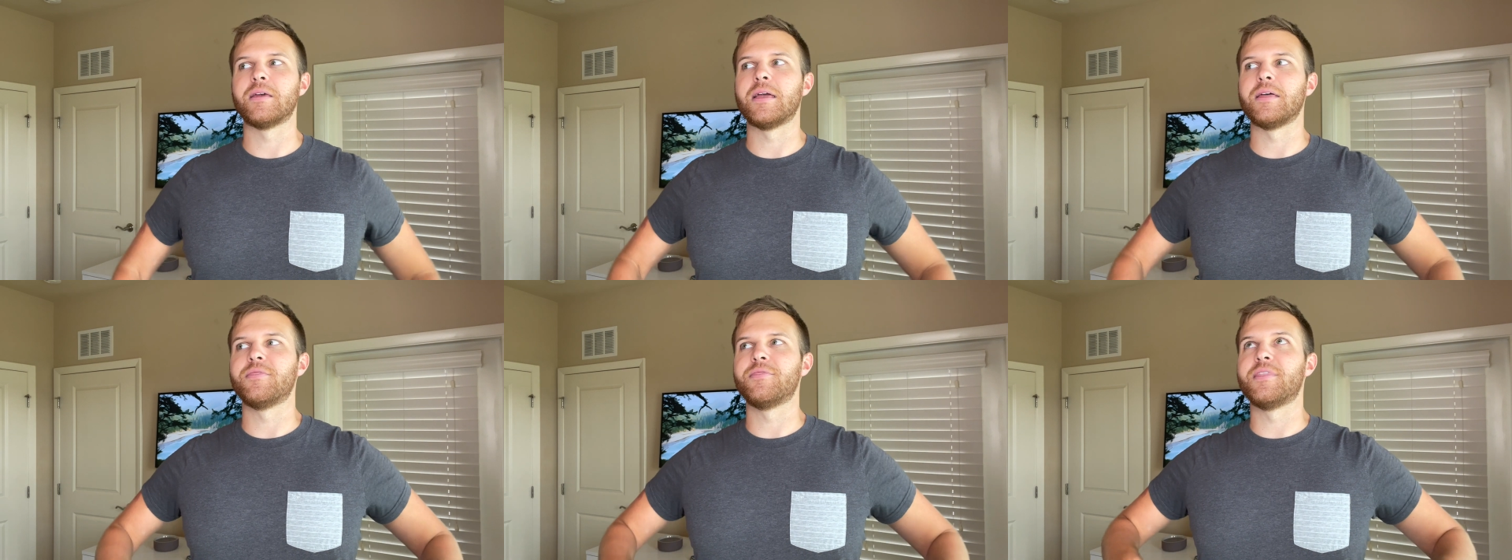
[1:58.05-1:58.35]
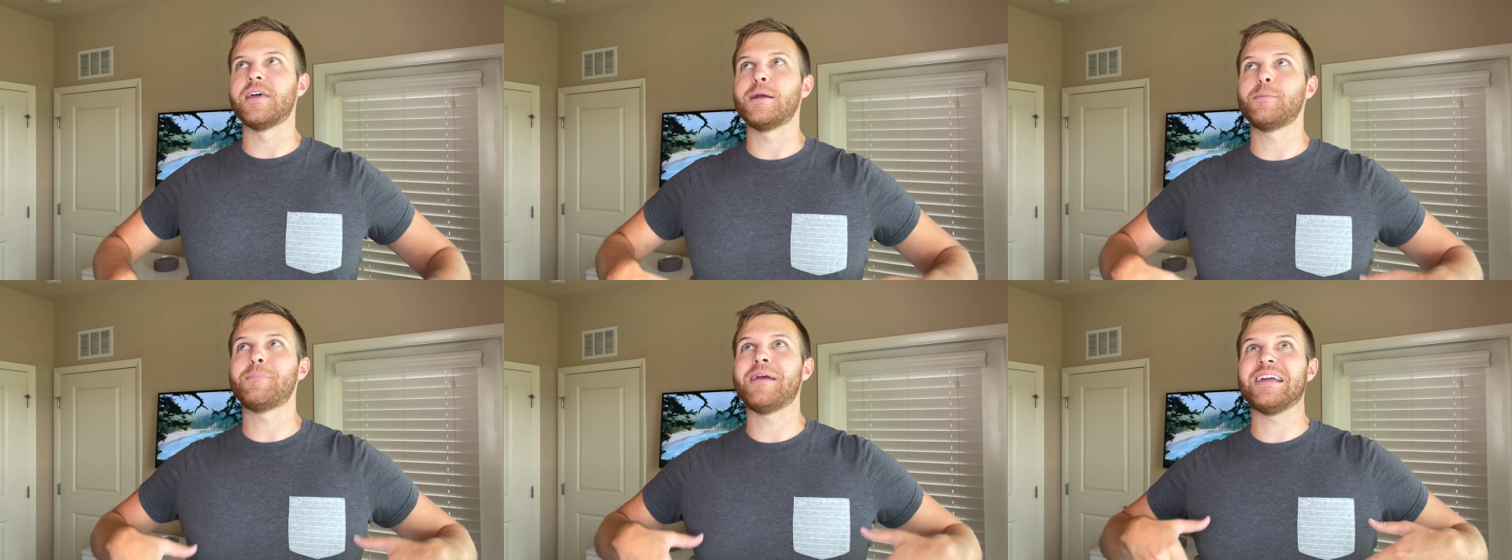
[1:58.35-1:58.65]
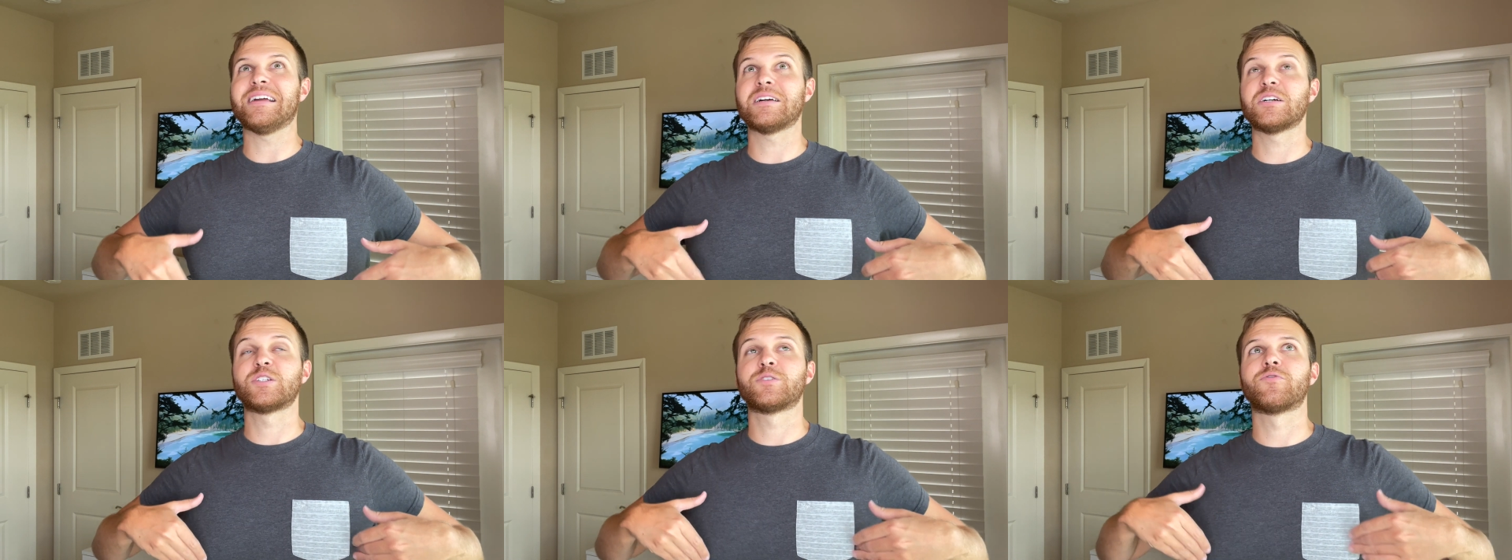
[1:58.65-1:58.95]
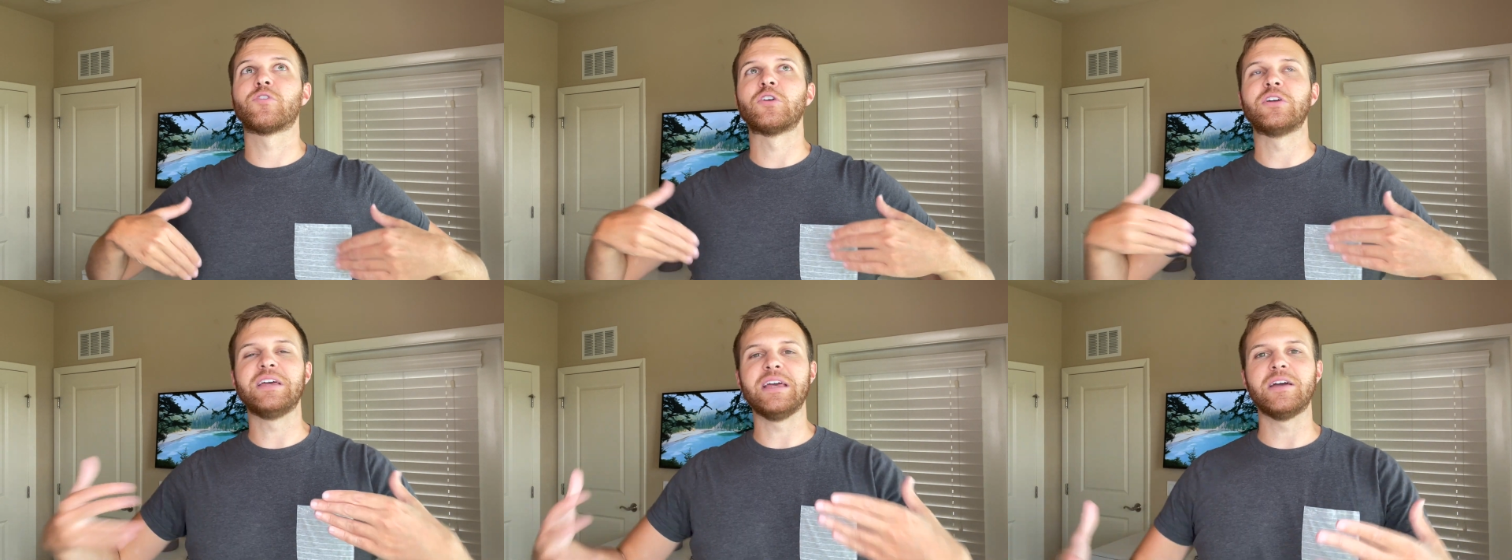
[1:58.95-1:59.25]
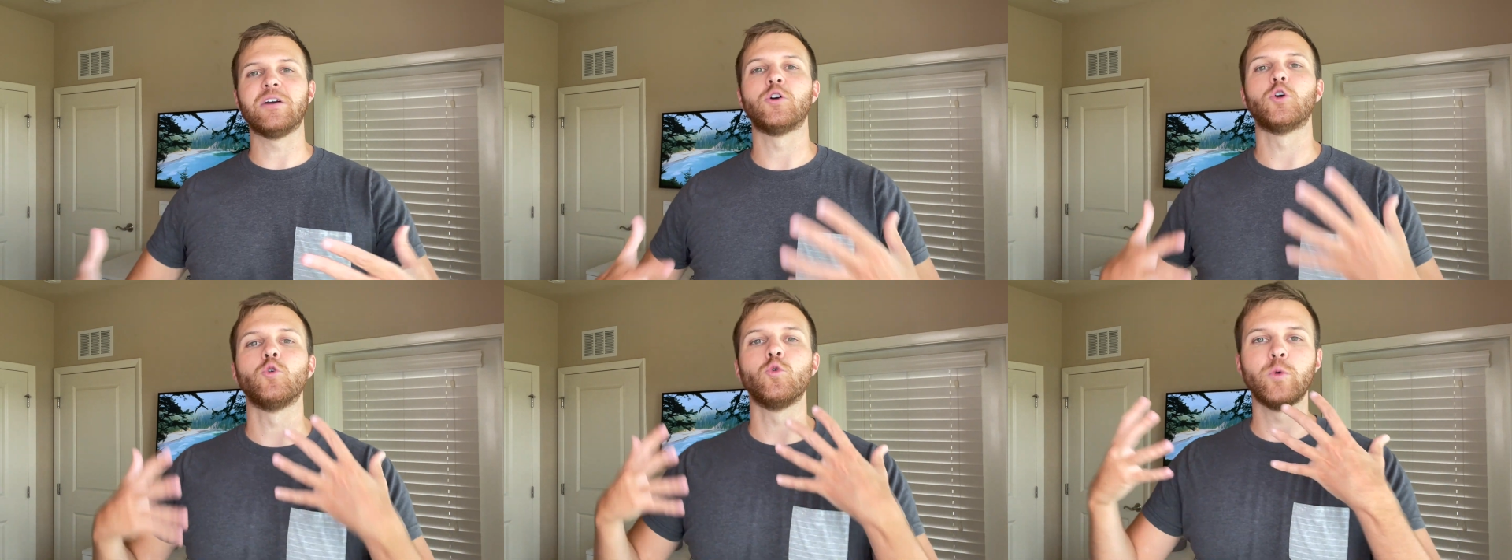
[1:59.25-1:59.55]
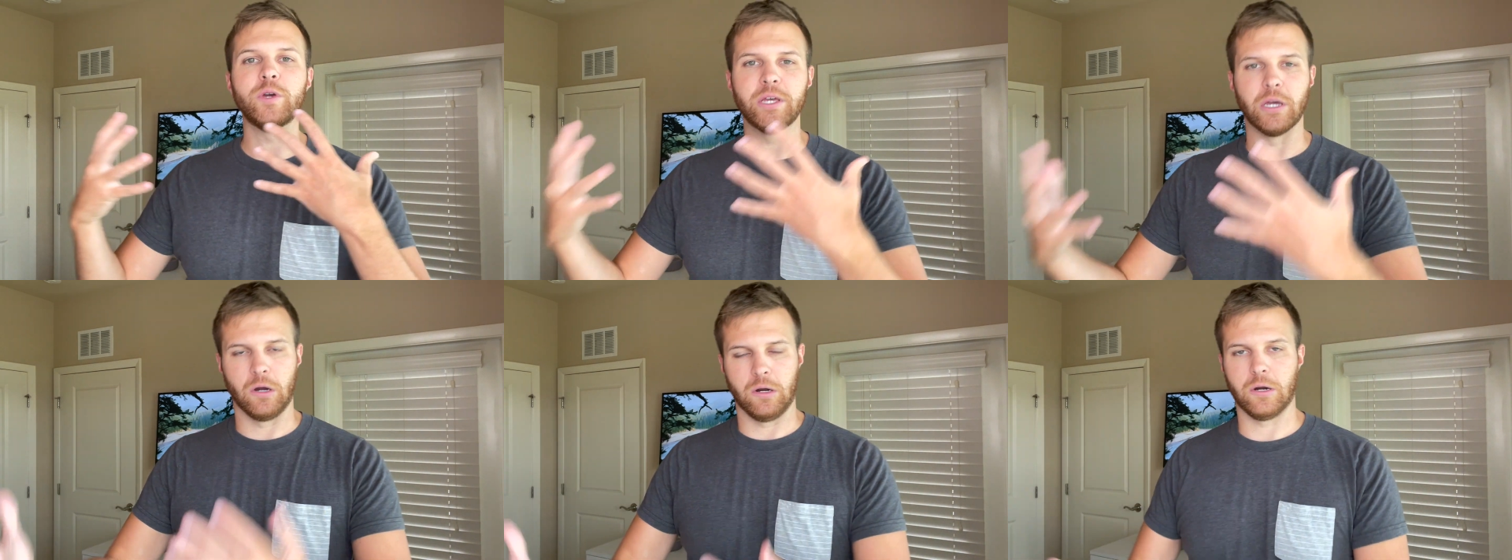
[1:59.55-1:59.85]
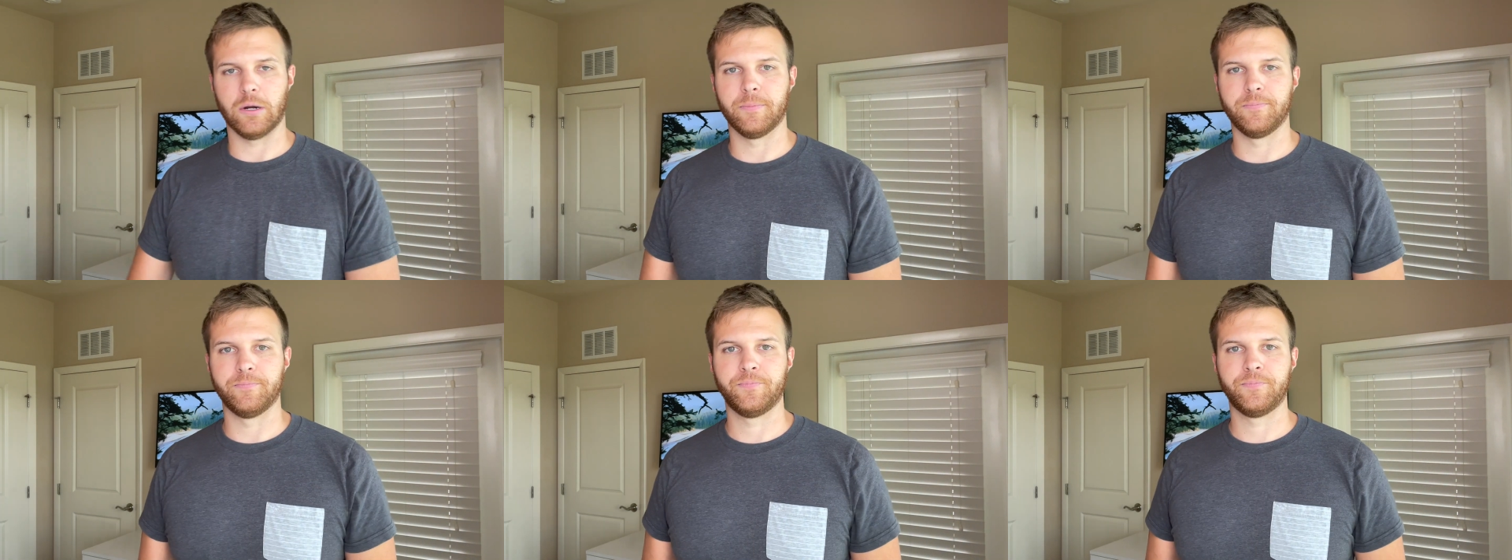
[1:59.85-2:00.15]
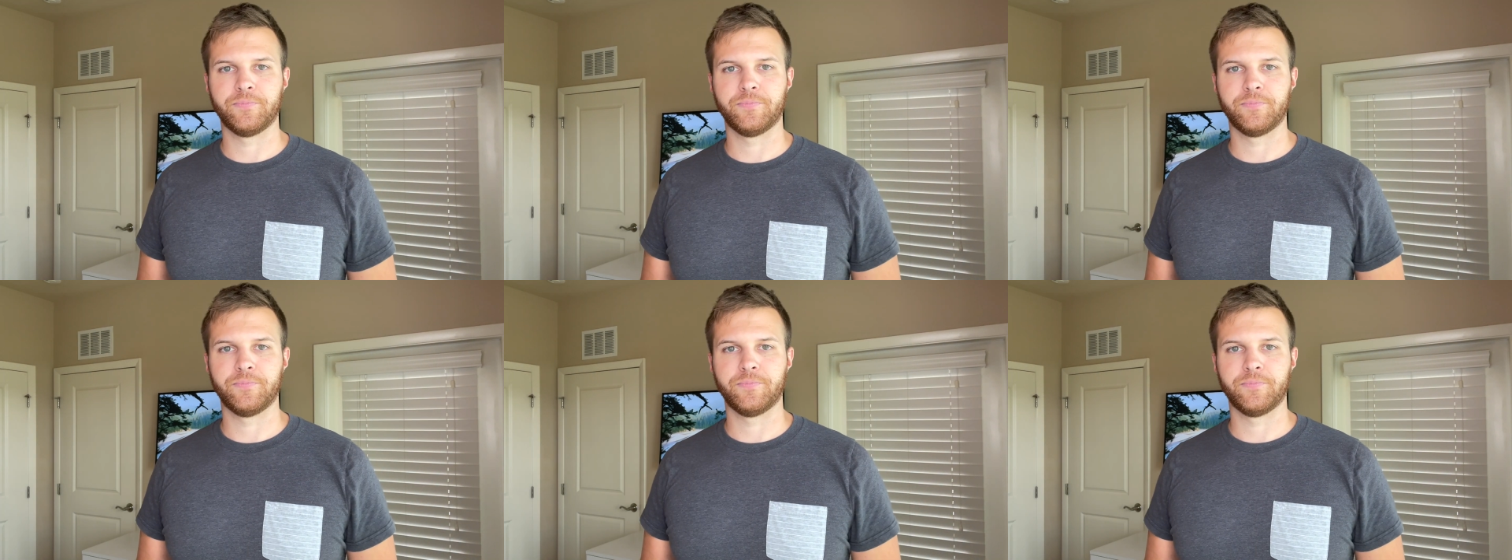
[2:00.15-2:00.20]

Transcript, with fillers: They make us forget who we are.